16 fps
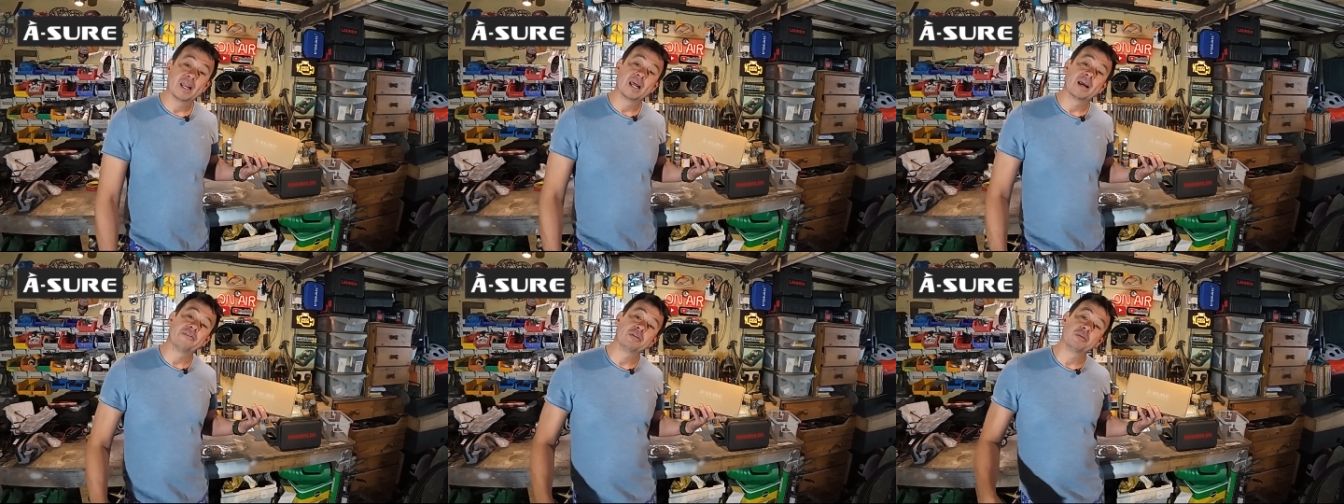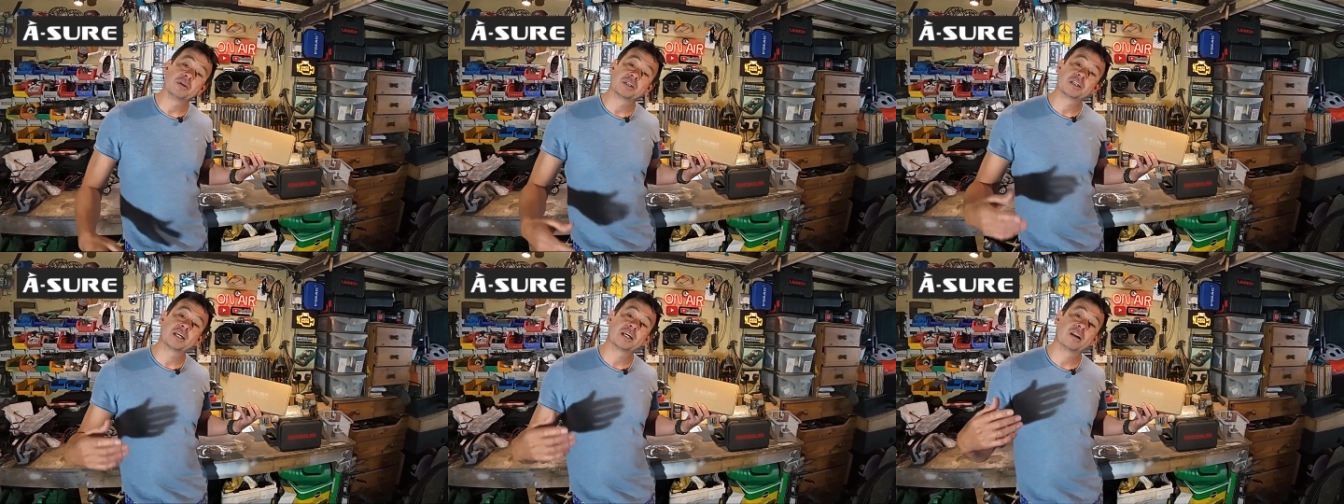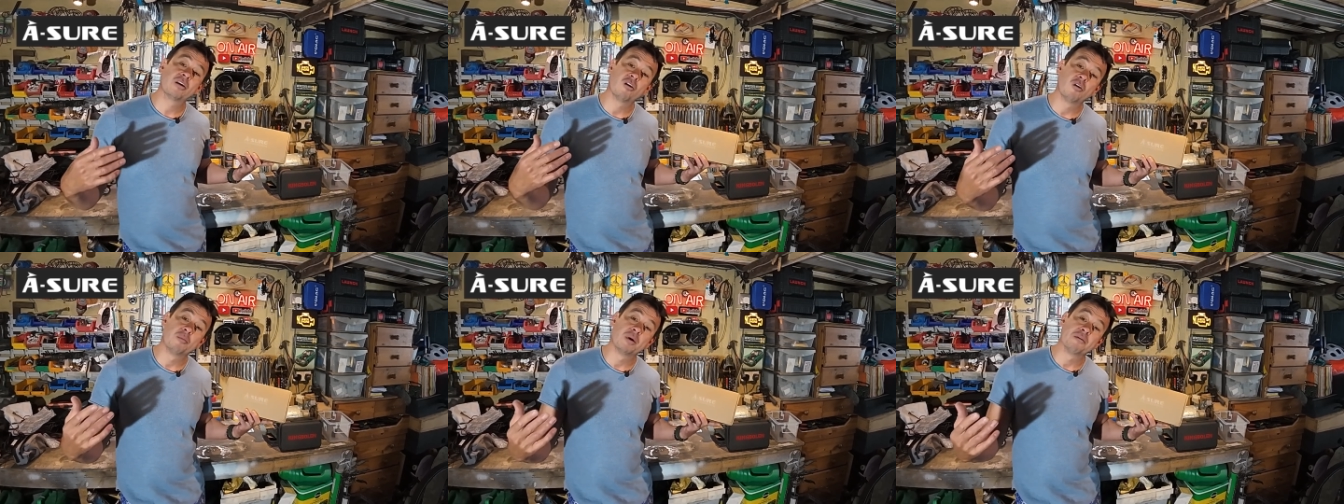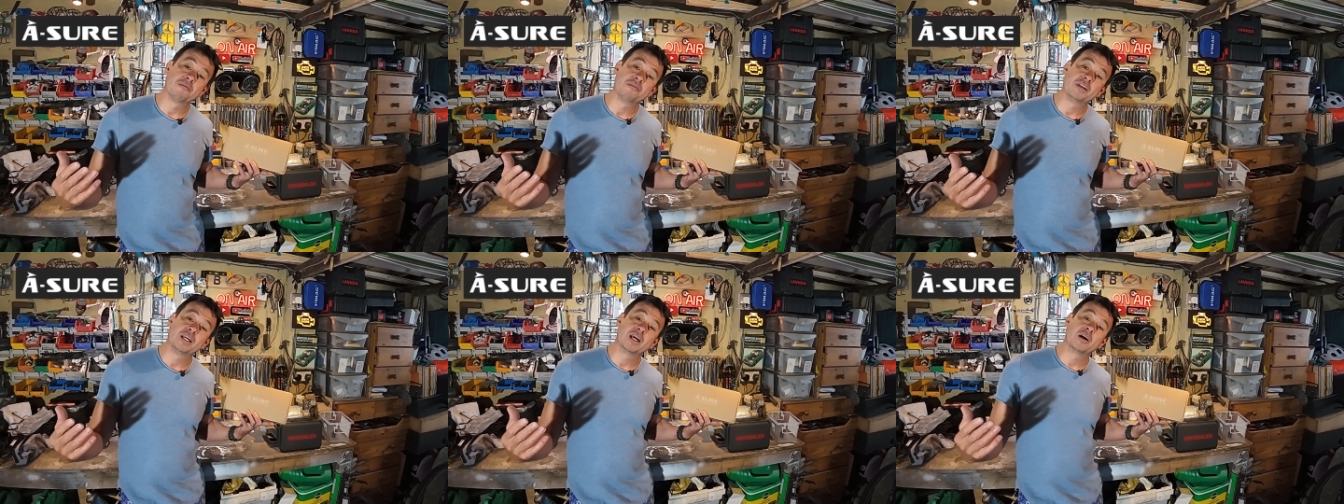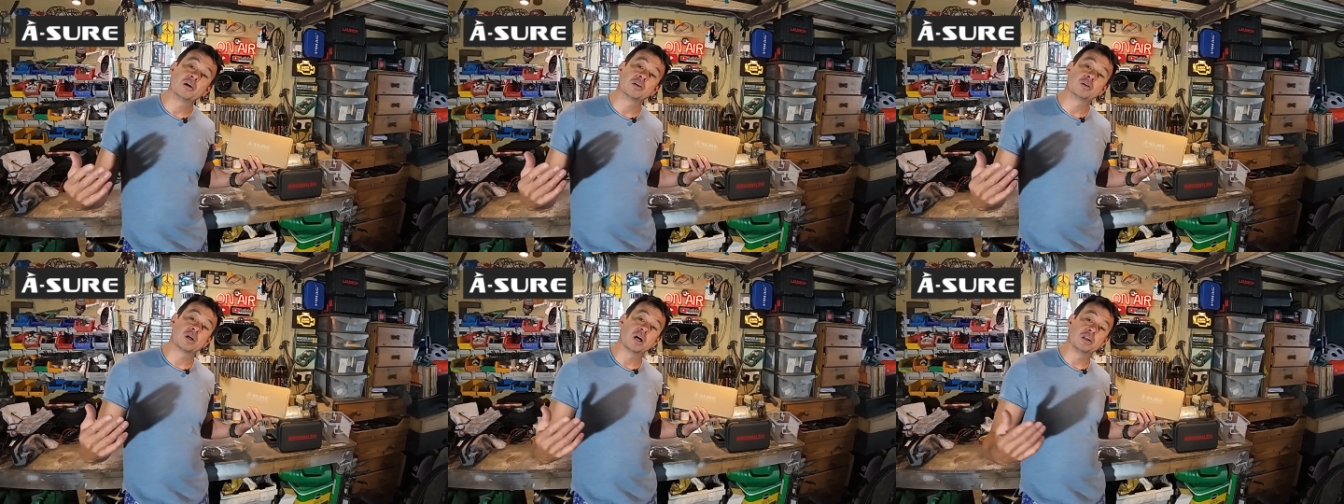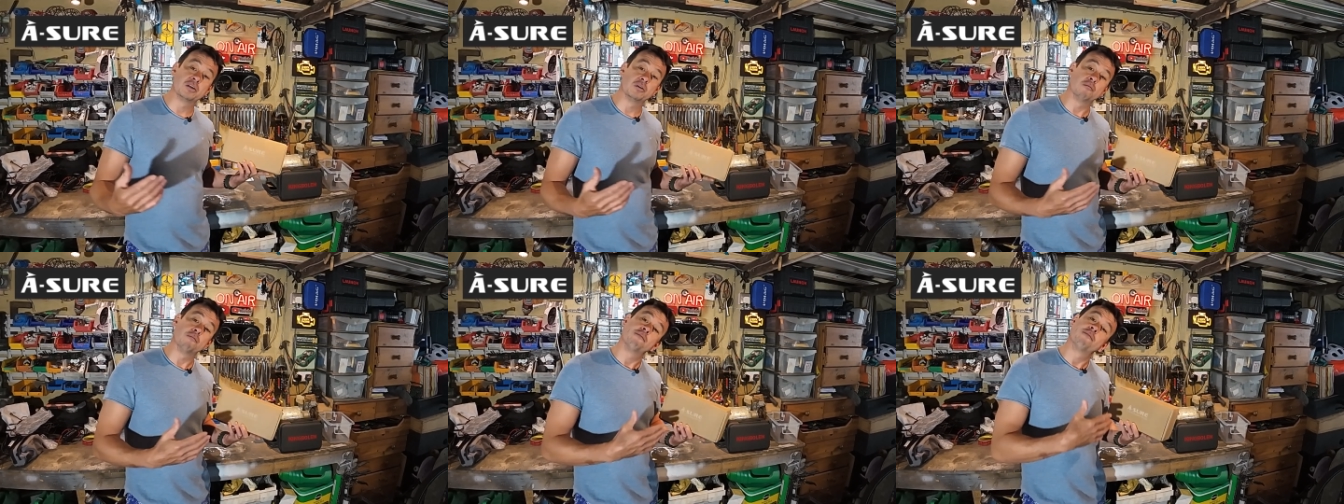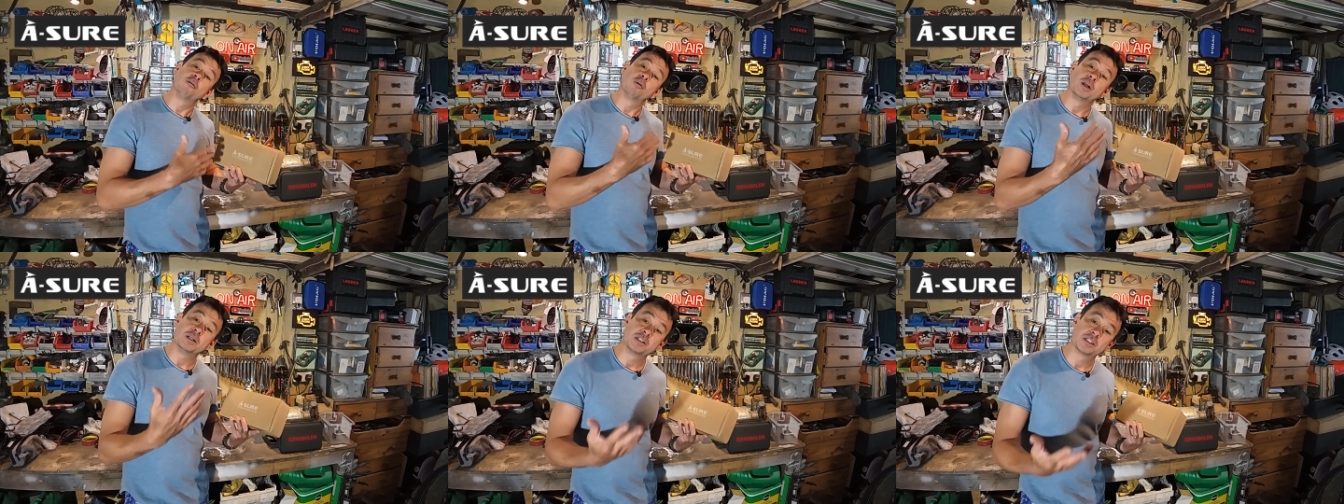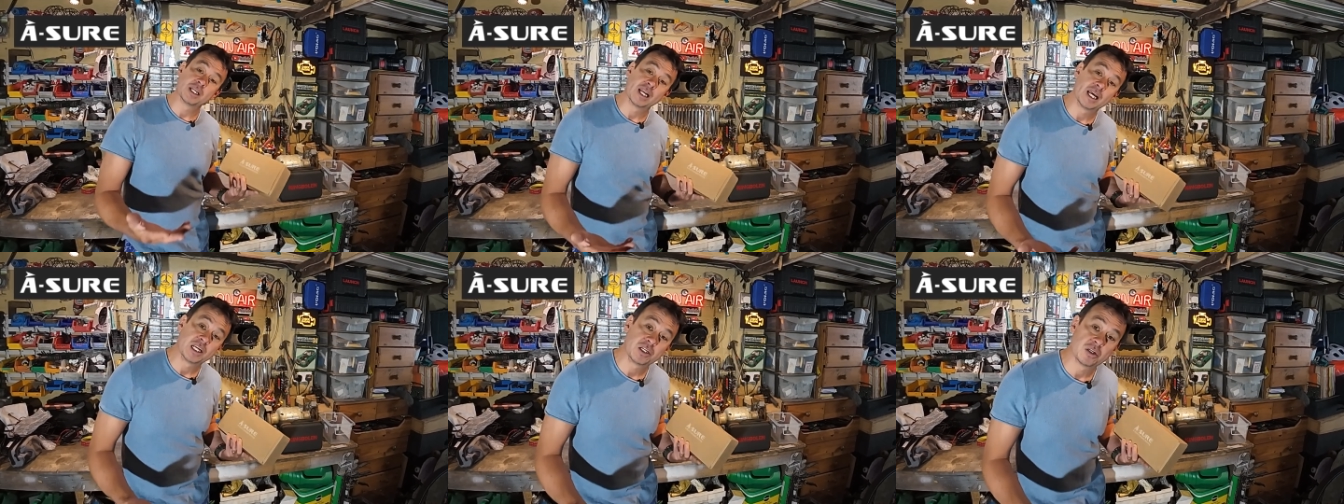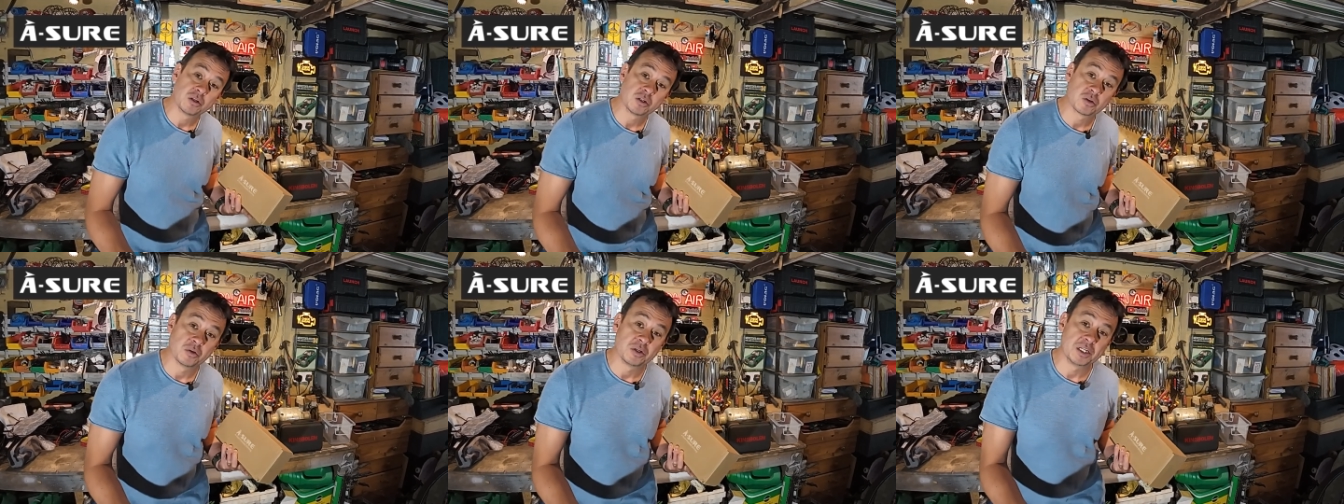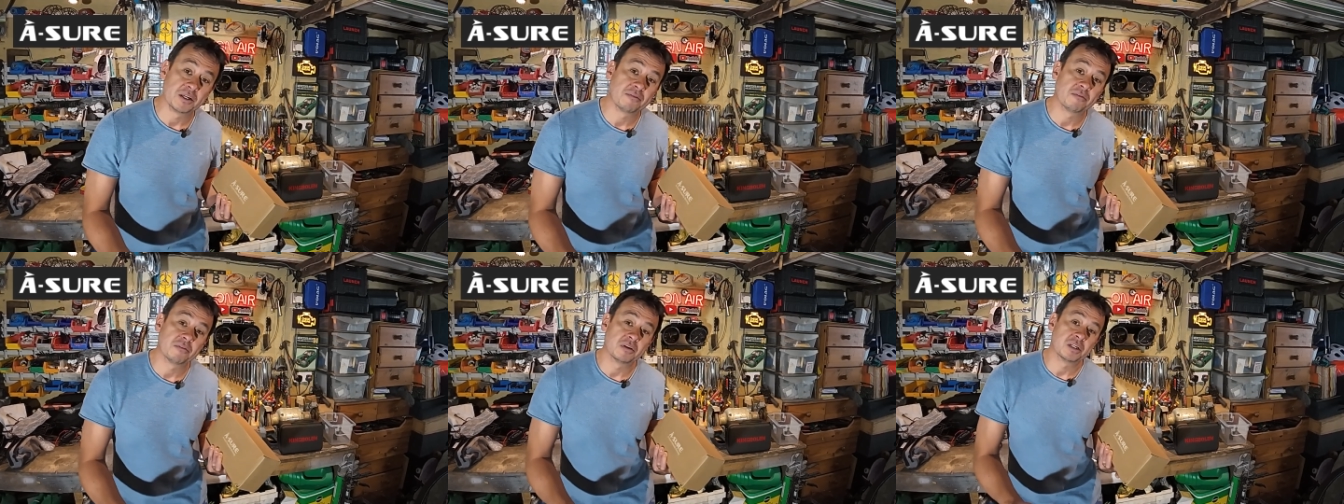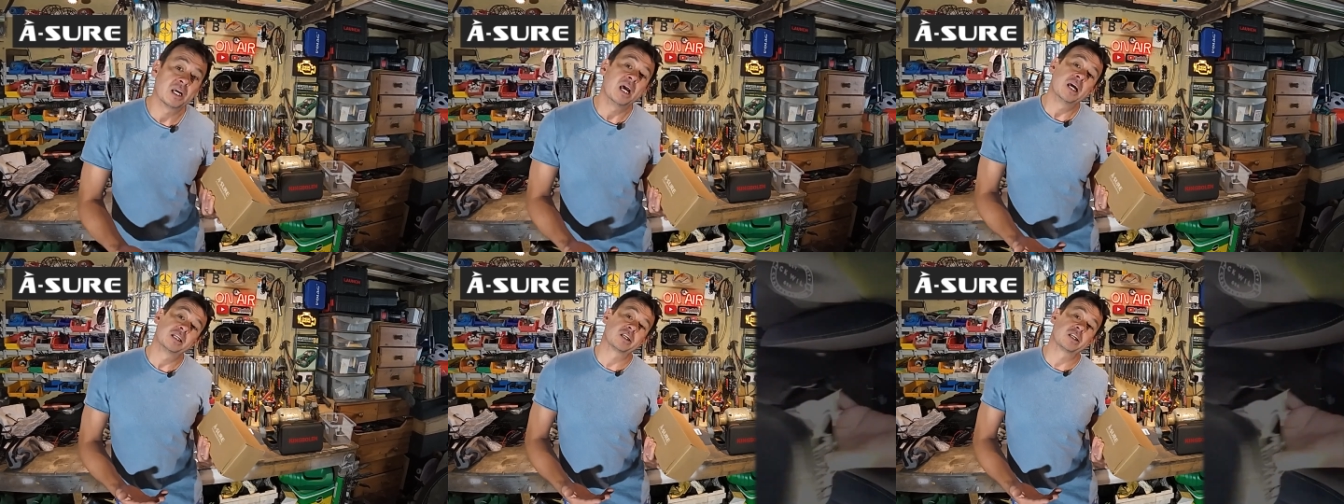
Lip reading: Now, if you would have seen a lot of my videos, I do full installations on different